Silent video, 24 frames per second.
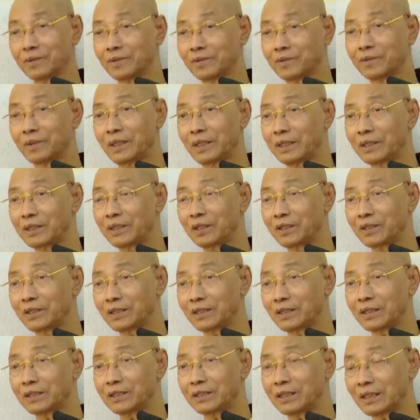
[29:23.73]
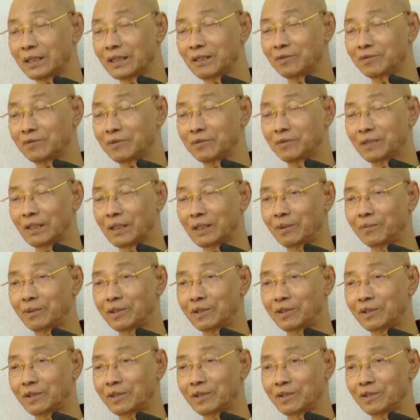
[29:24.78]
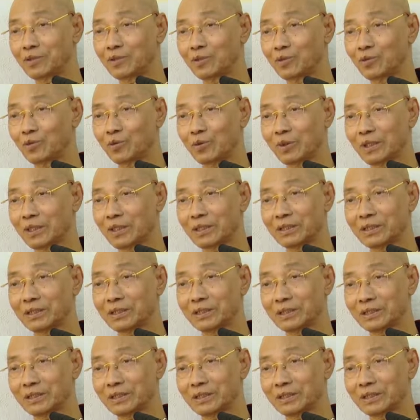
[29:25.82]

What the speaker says: Very hot, therefore I'm not so well.